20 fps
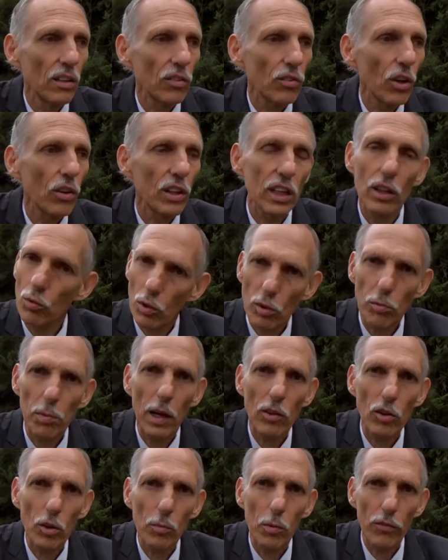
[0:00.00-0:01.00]
so he's
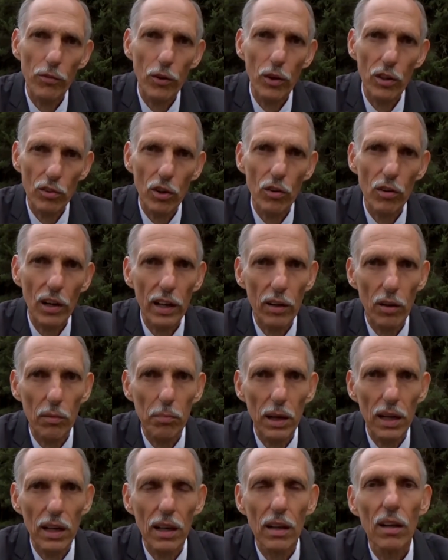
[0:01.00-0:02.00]
responsible for his own letter,
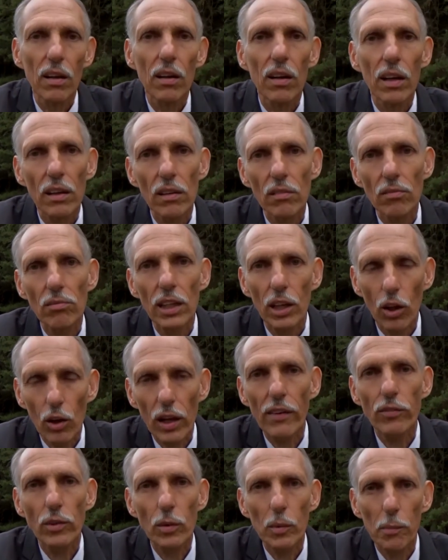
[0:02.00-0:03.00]
but
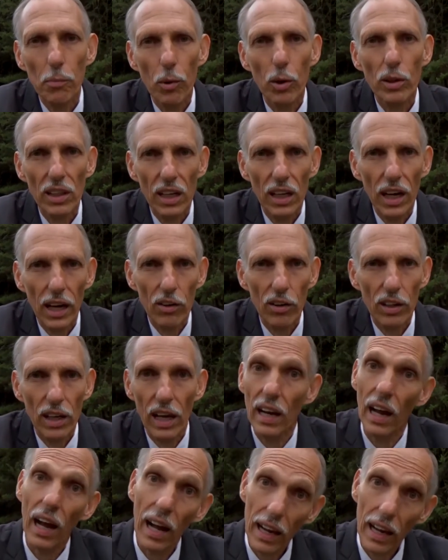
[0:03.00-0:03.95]
he'll have to report to God on that.